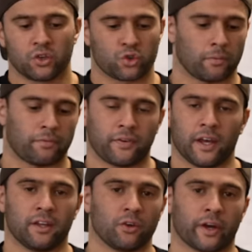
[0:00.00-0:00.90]
Drip
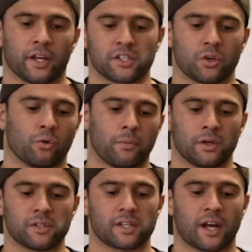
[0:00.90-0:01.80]
feed your energy
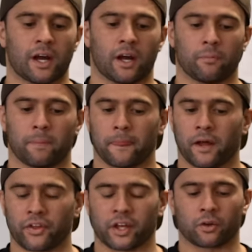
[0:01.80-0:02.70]
almost.
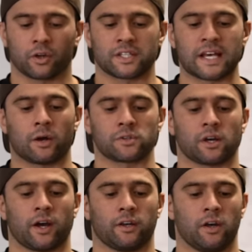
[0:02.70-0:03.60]
I think a good tell
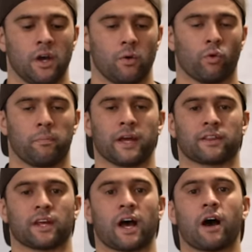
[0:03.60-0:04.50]
sign will be at
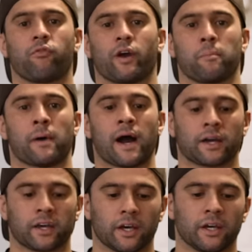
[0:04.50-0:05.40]
the halfway
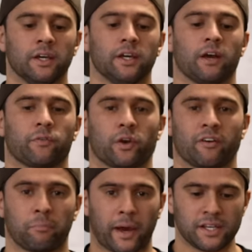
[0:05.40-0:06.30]
marker if you
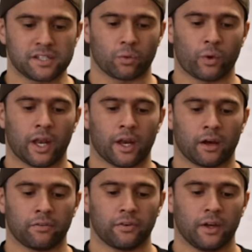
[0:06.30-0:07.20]
have paced it well
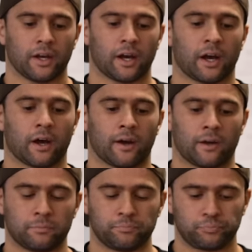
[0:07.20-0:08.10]
enough.
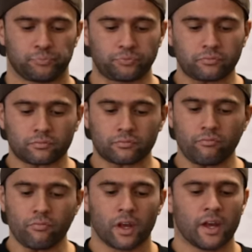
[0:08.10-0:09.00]

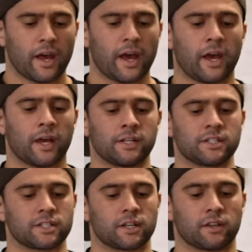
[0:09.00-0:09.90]

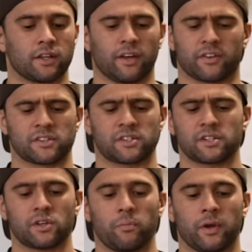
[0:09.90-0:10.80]
And yeah, there's
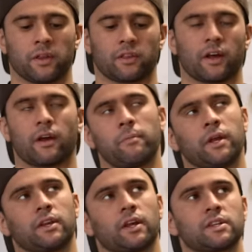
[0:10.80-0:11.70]
just so many, I
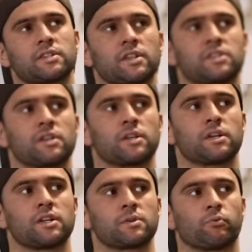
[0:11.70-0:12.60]
mean, it's
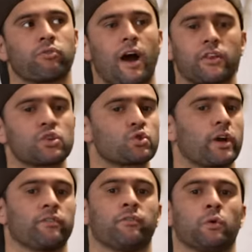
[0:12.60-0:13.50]
a rather
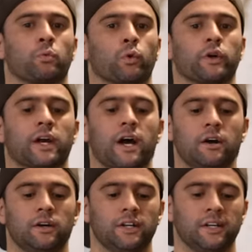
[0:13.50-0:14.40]
straightforward workout,